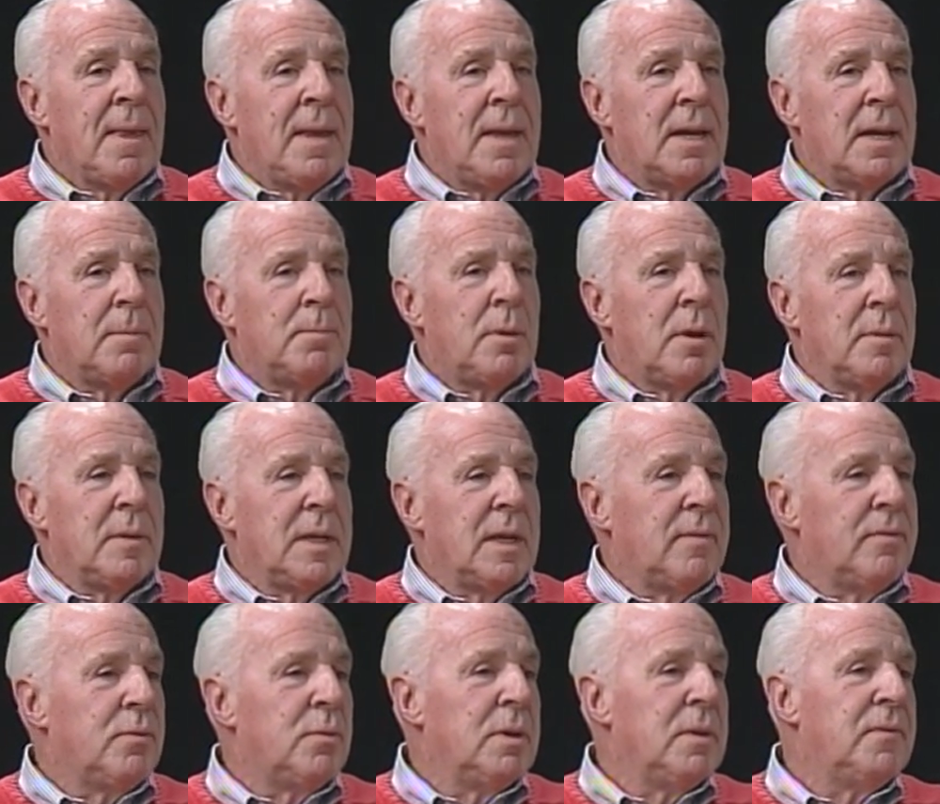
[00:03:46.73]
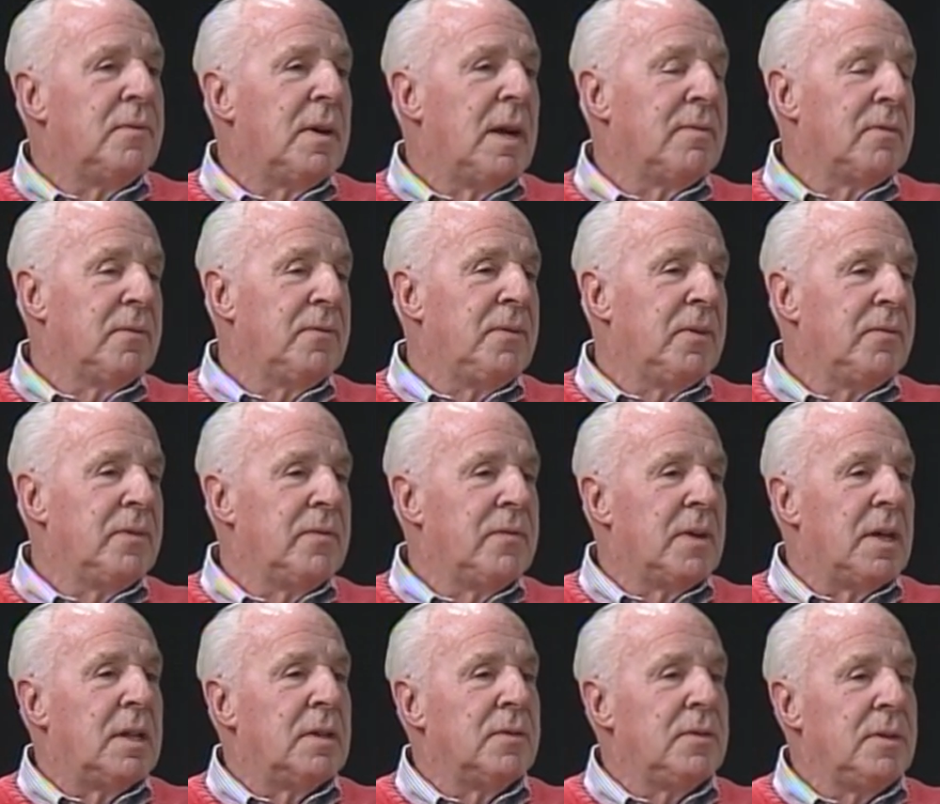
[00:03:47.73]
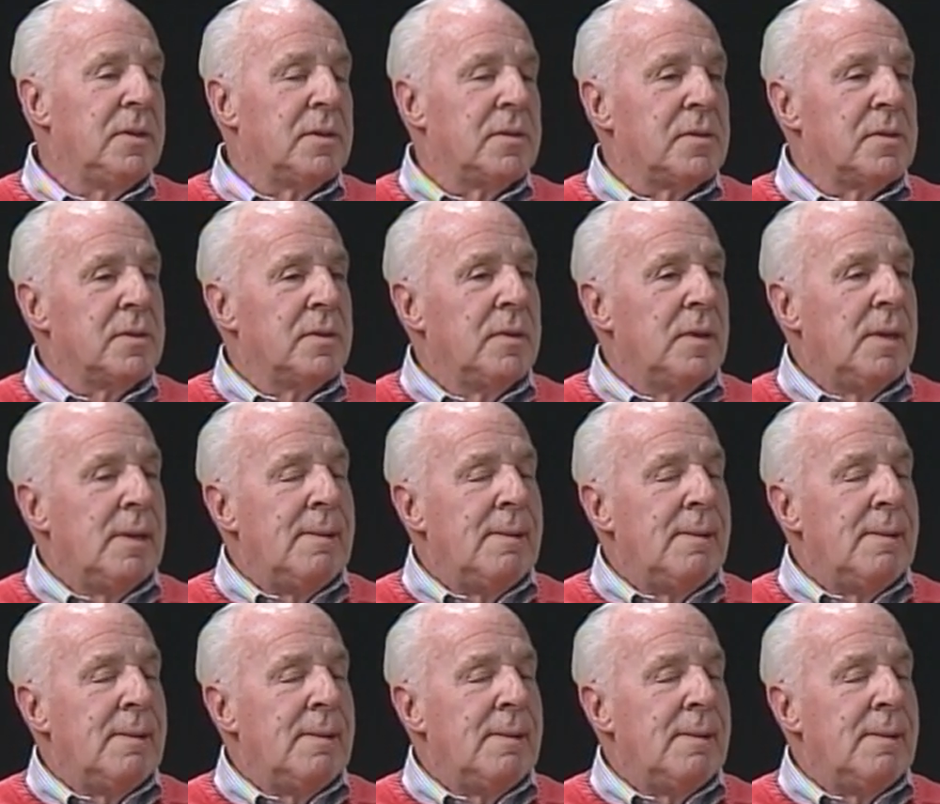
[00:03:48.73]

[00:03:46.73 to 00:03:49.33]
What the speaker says: And I'd probably have 25 to 50 volunteers.